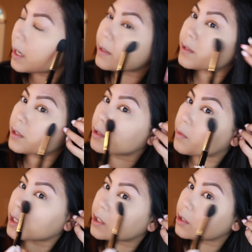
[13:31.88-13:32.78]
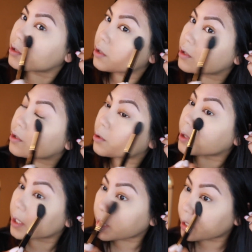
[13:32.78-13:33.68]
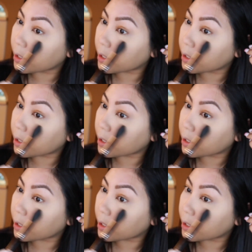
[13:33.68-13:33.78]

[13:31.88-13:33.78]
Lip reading: started watching Jersey Shore again.